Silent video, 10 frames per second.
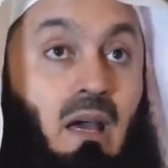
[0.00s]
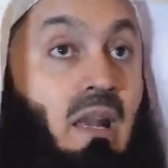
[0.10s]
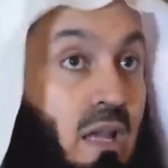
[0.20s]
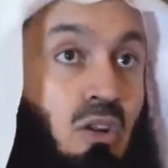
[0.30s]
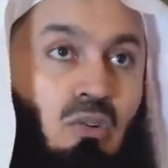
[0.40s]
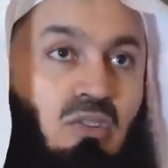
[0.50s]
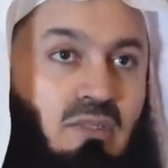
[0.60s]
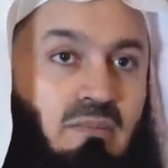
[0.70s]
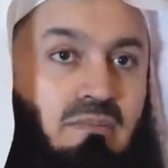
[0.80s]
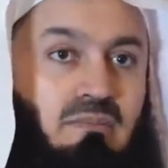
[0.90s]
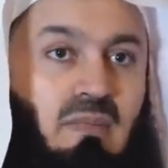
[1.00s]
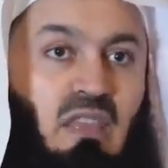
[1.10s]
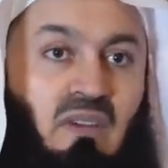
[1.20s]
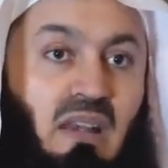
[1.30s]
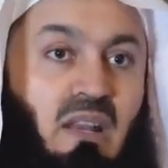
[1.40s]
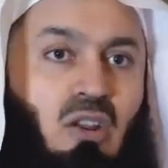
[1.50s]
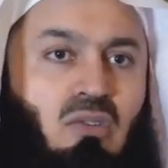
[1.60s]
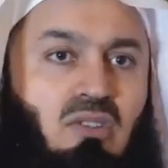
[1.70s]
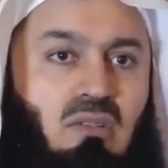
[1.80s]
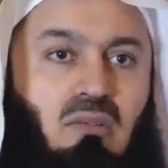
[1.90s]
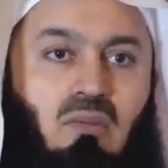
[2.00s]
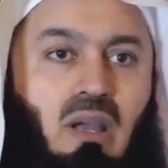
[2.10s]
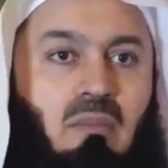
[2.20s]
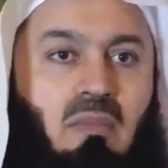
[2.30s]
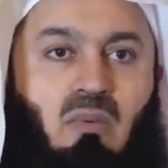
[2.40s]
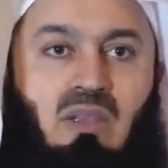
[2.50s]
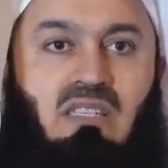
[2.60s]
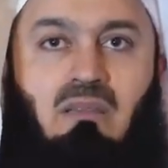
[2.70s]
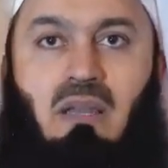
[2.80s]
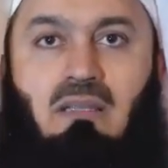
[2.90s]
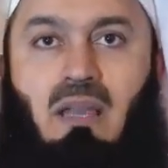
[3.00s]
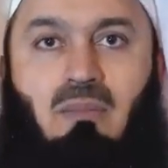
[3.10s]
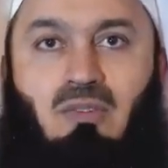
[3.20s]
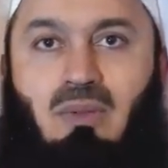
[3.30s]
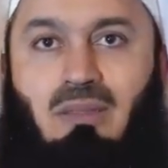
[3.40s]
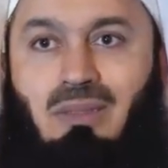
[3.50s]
Allah knows. If Allah knows, why am I wasting my time doing